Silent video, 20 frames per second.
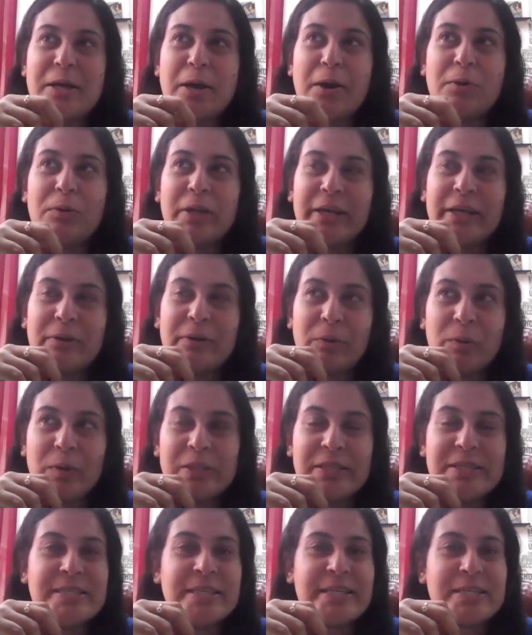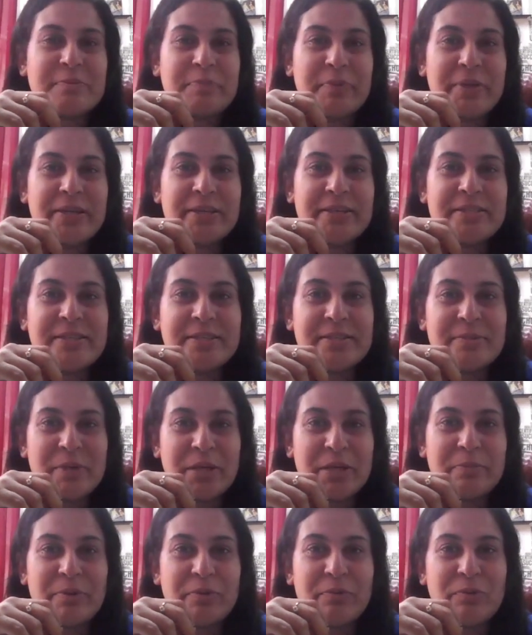how, like, all these experiences
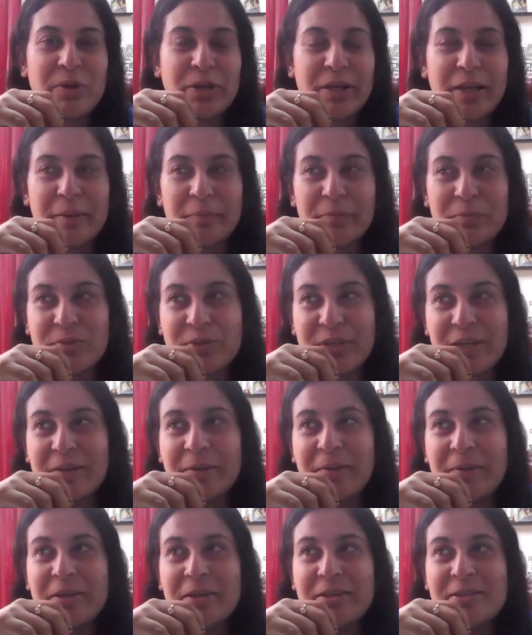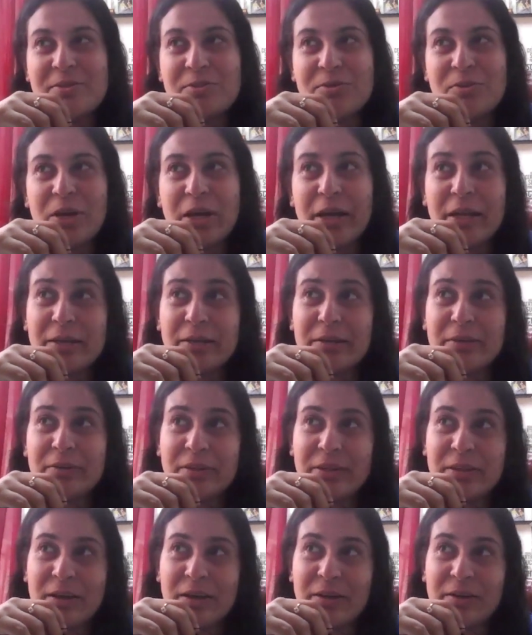made me what I am today. So,
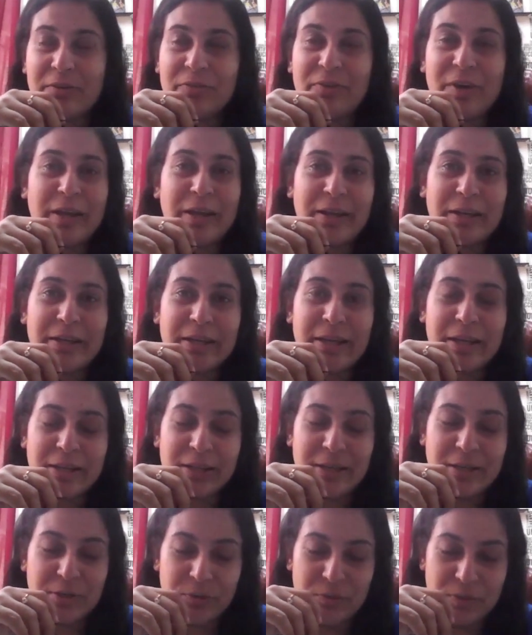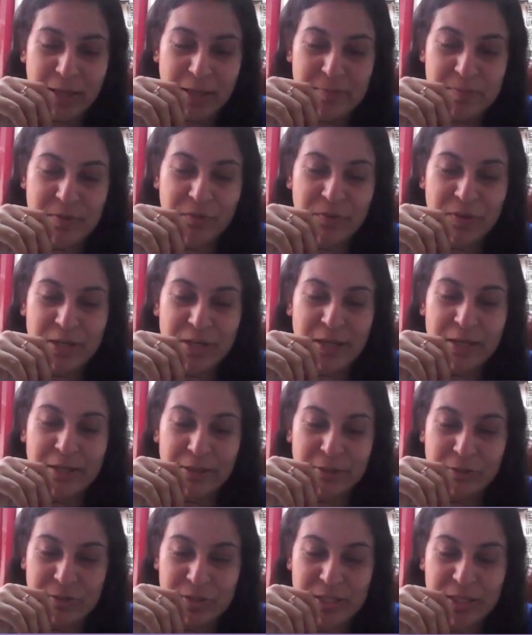and finally getting into Times of India and
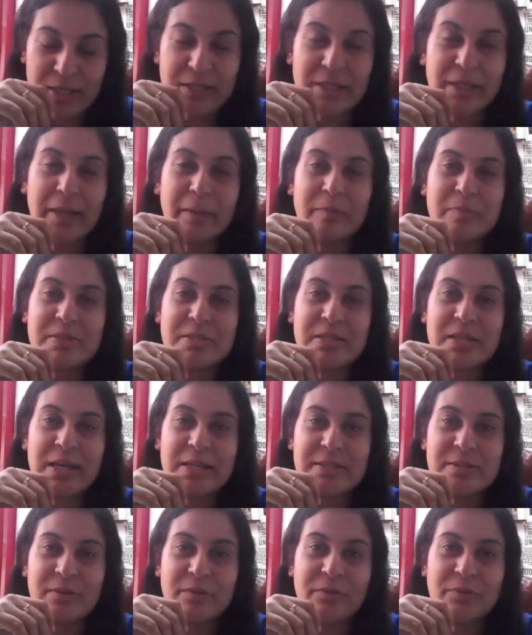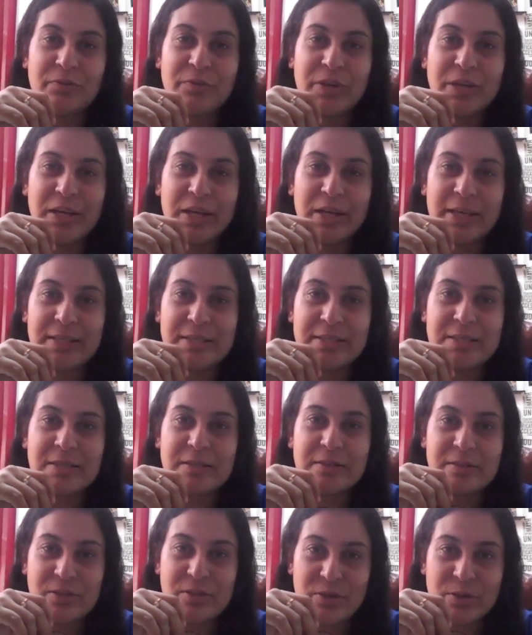Hindustan Times as a
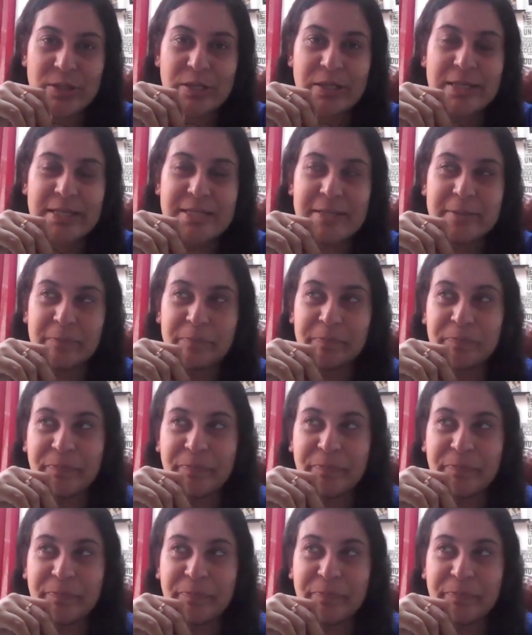freelance journalist.